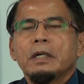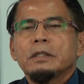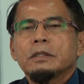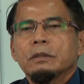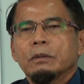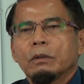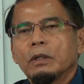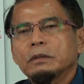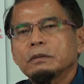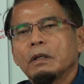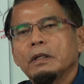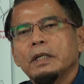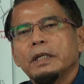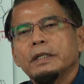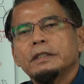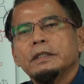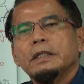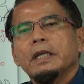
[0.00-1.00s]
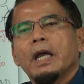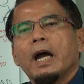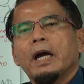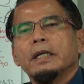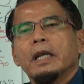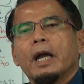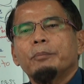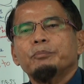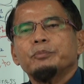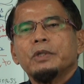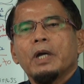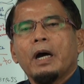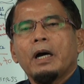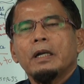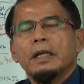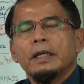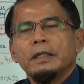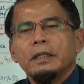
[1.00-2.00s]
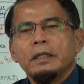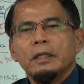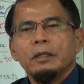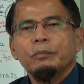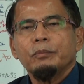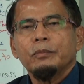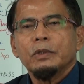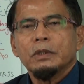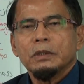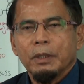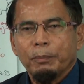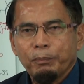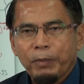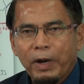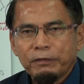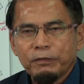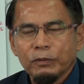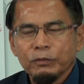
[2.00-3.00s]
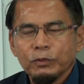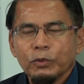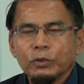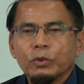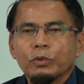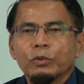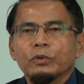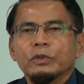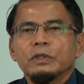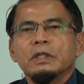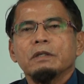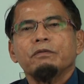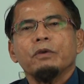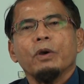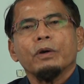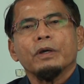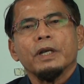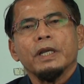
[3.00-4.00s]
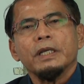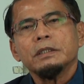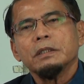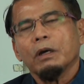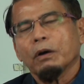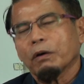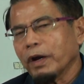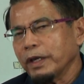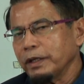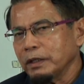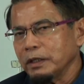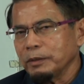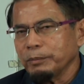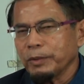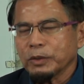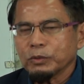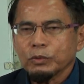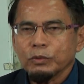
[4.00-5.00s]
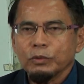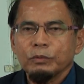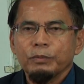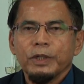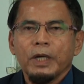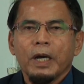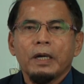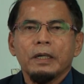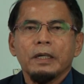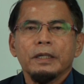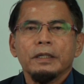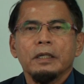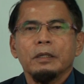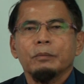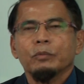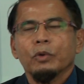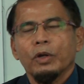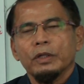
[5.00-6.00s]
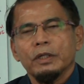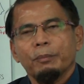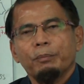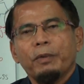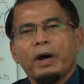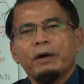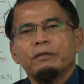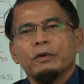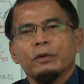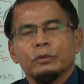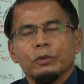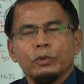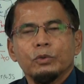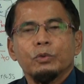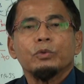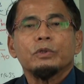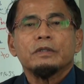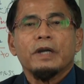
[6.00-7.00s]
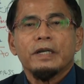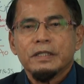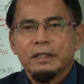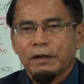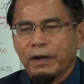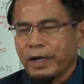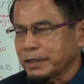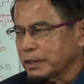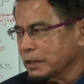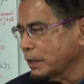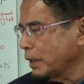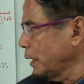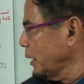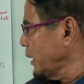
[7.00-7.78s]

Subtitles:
Siratal ladhina an'amta alayhim, the path of those who receive your grace. Ghairil maghdubi alayhim, not the path of those who transgress.